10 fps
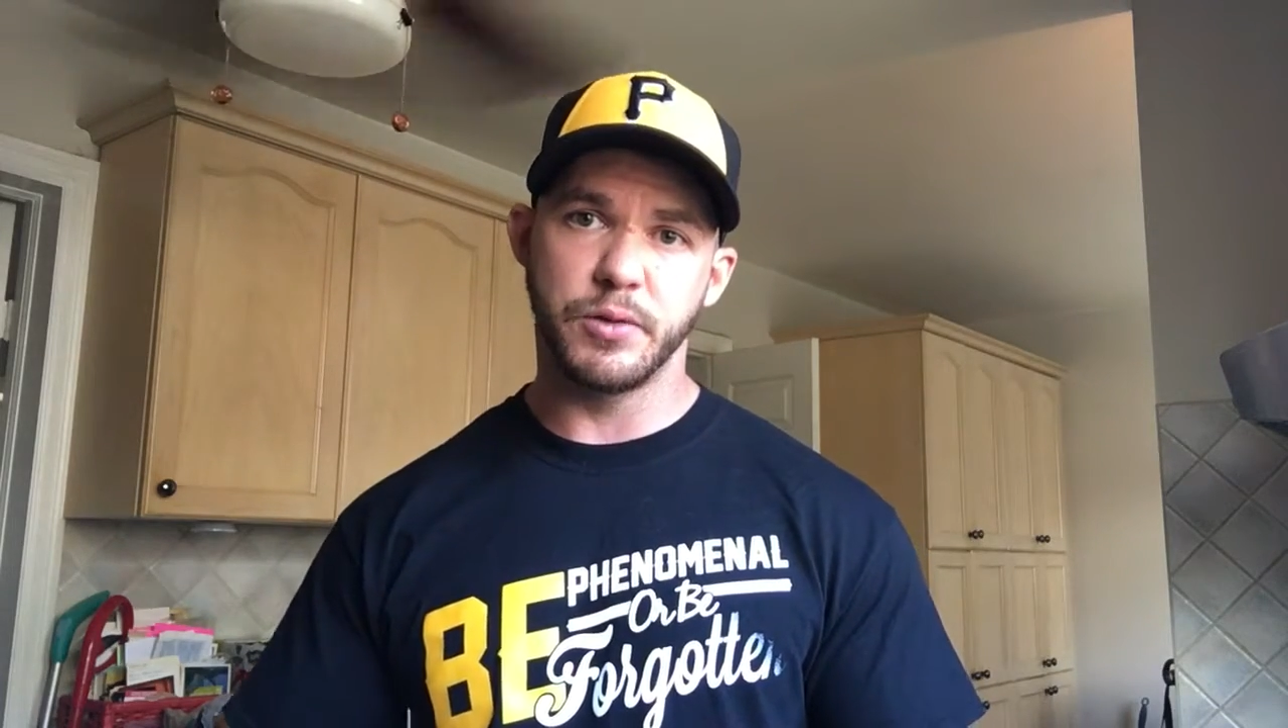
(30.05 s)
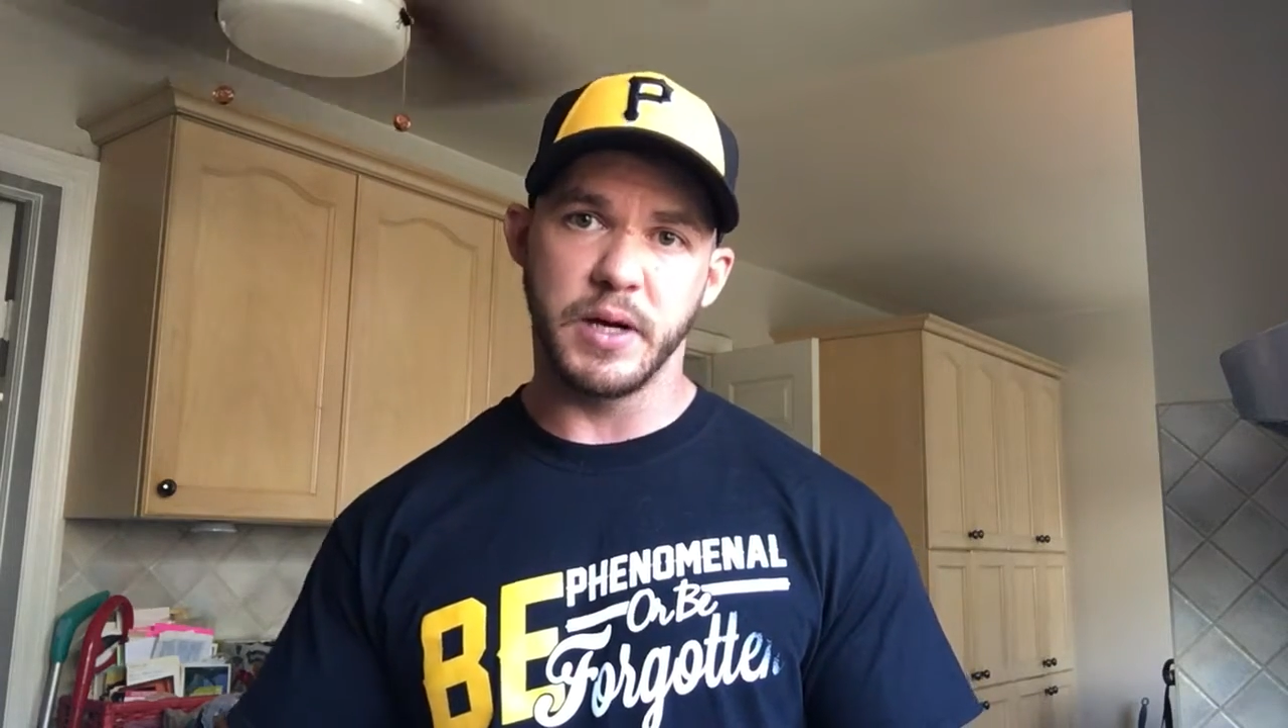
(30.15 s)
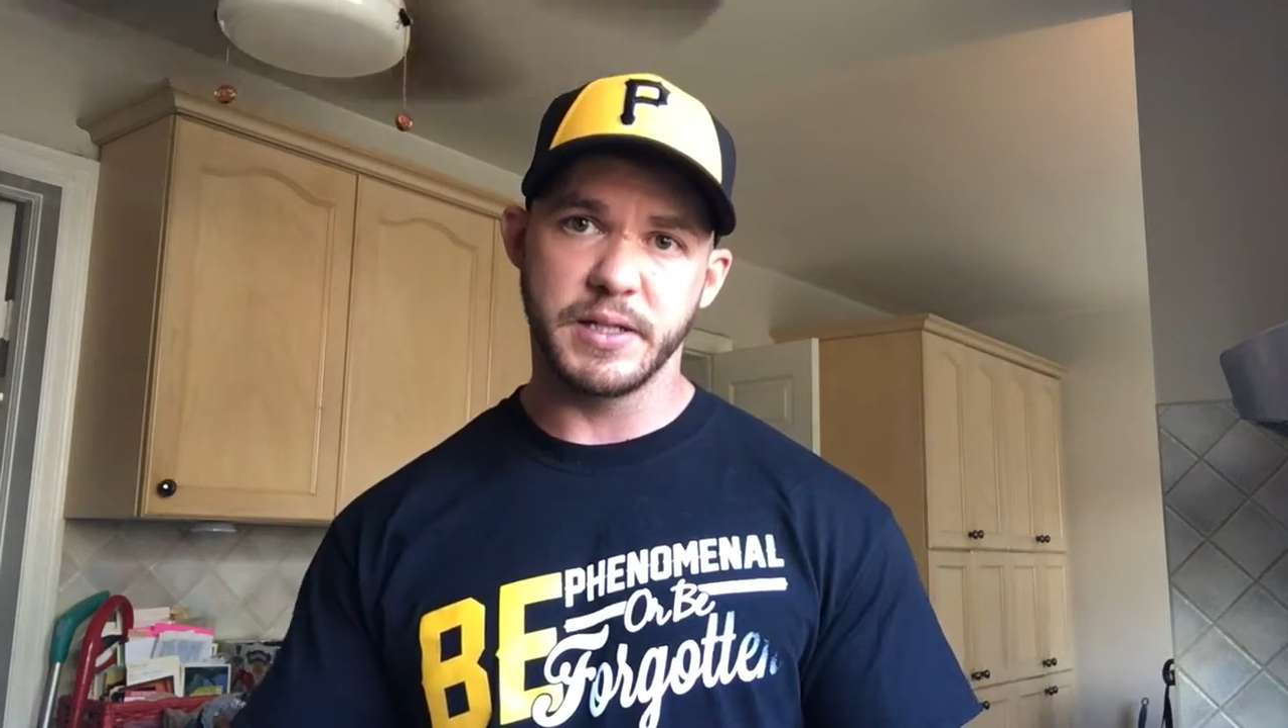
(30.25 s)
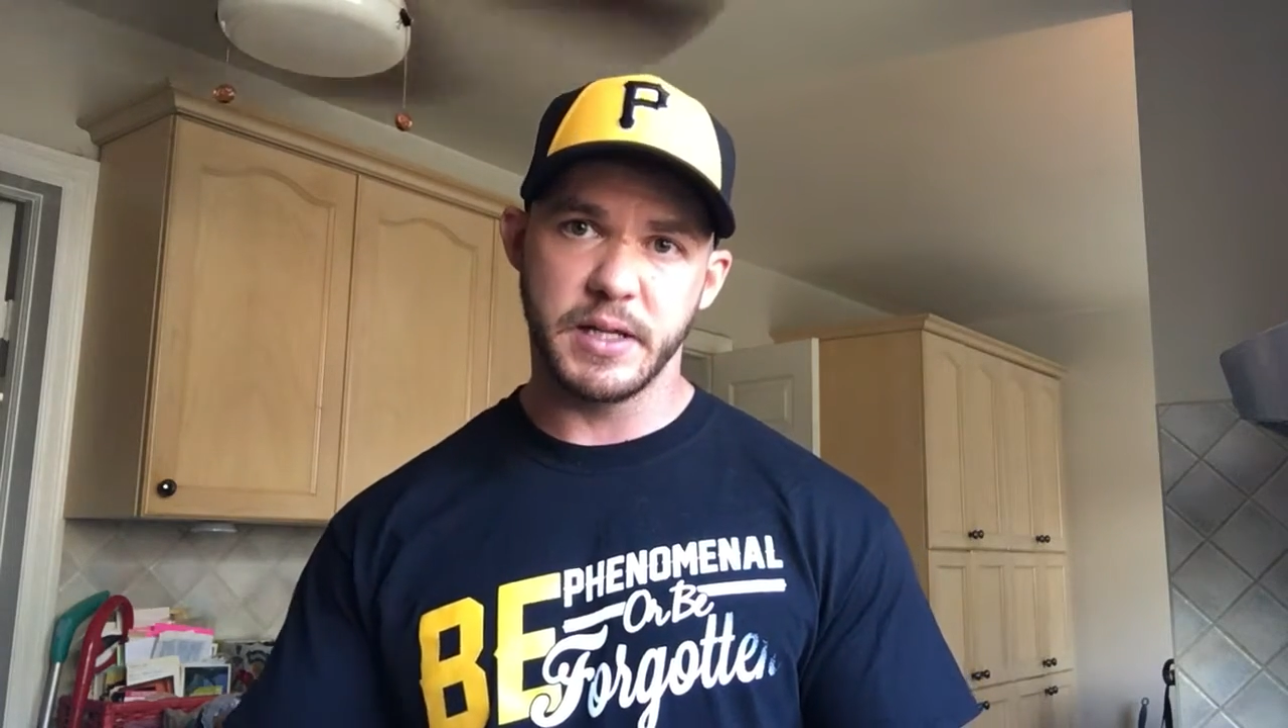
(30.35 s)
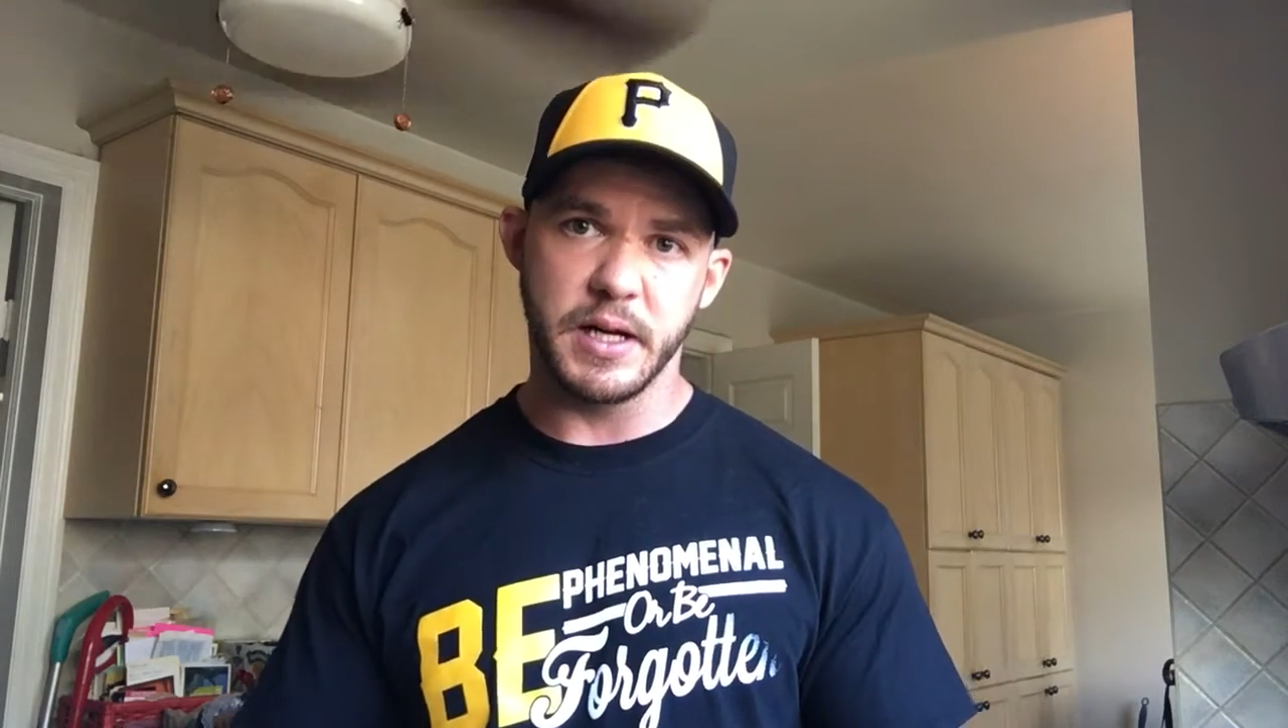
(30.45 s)

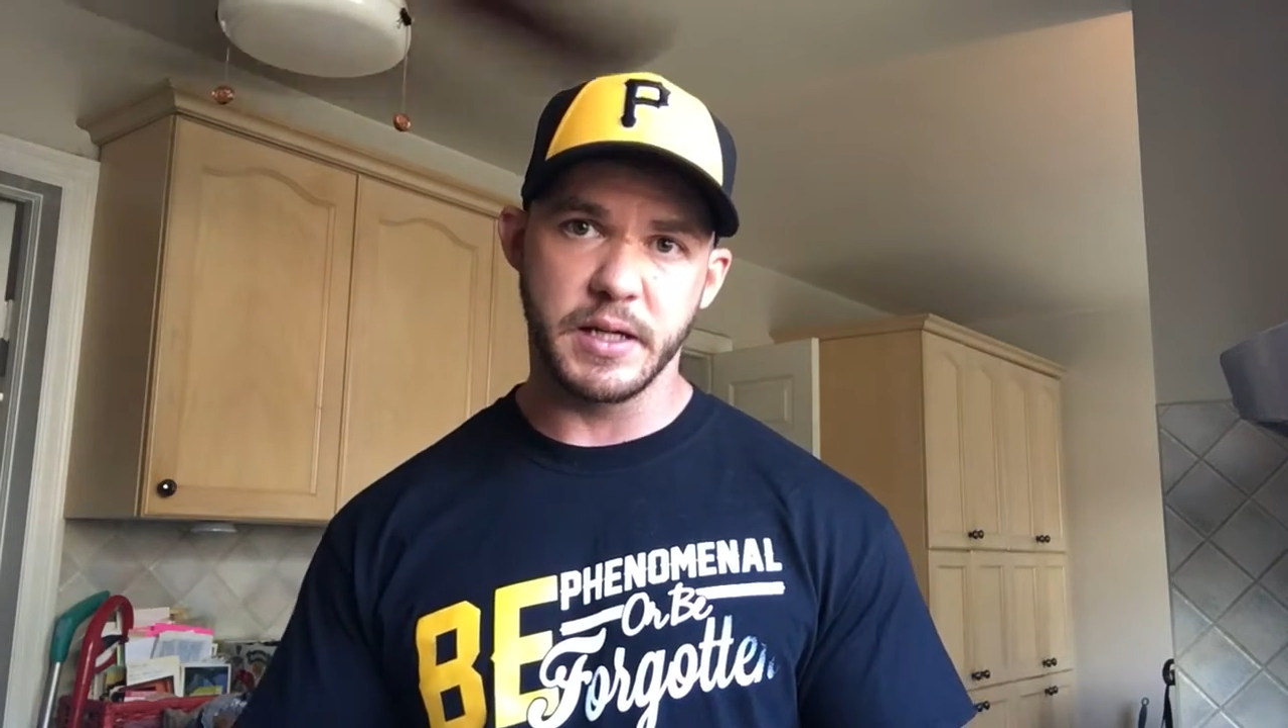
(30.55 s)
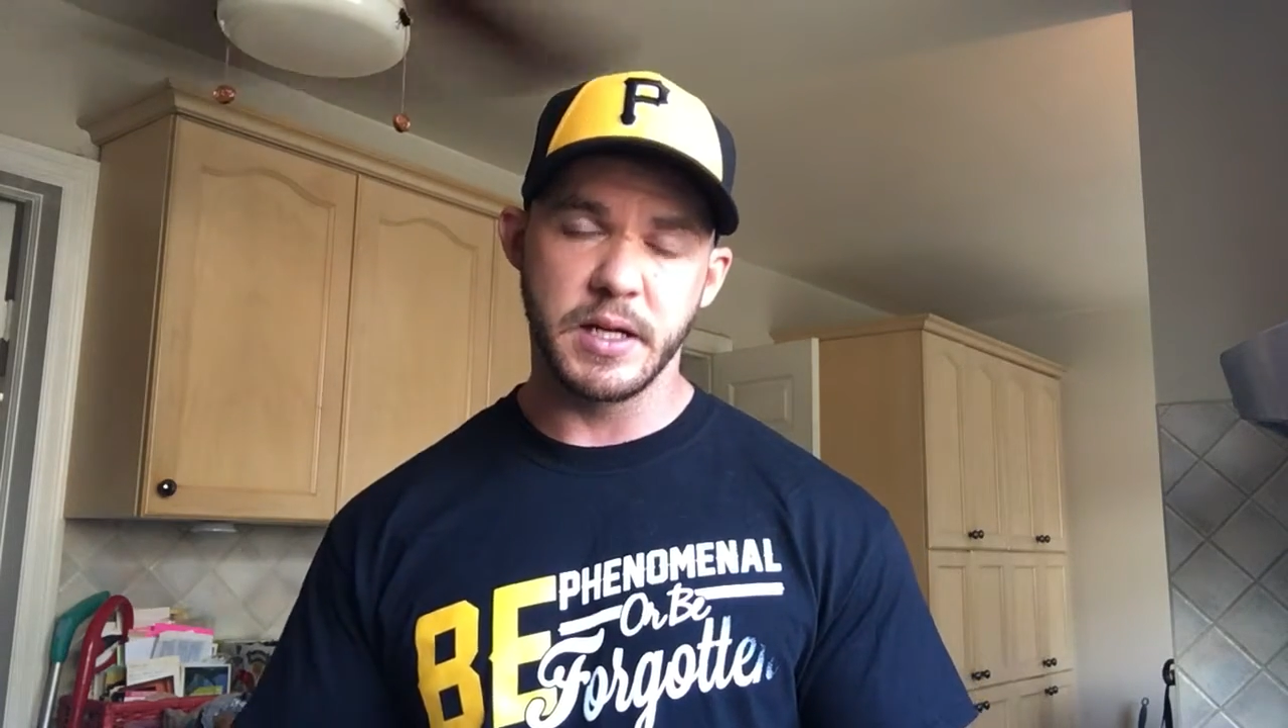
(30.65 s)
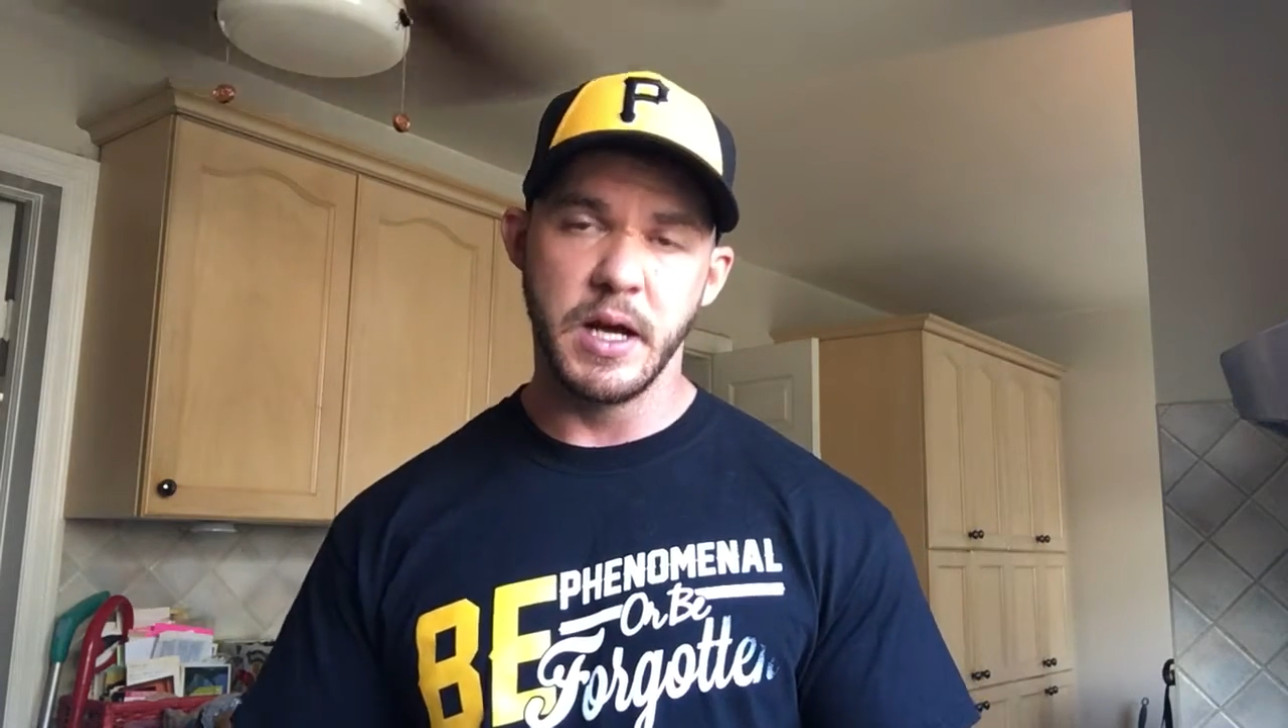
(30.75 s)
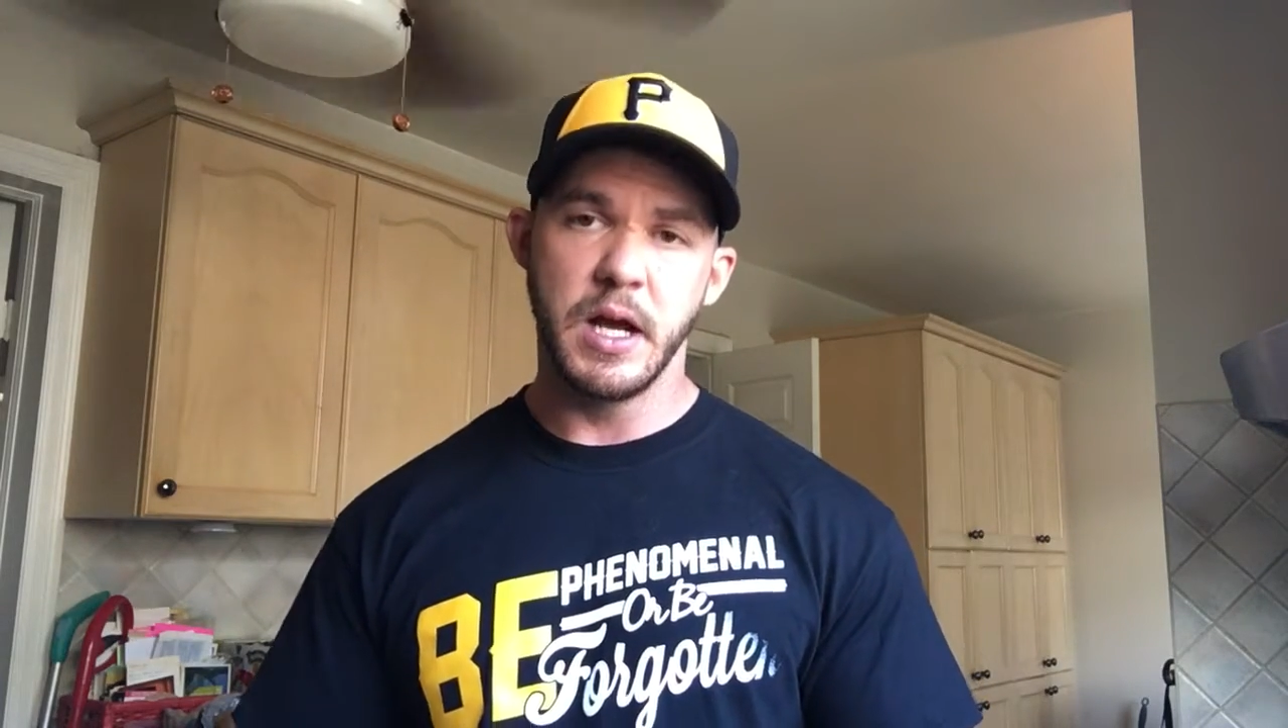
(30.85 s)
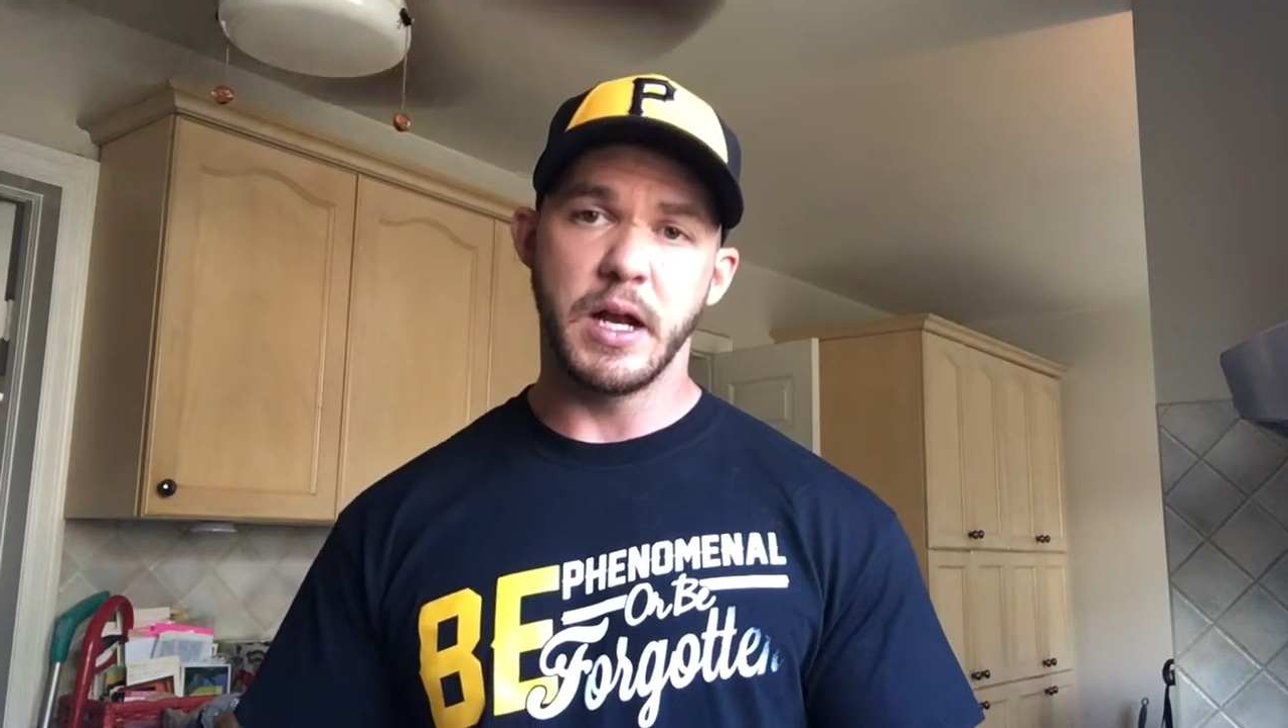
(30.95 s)
to aesthetics.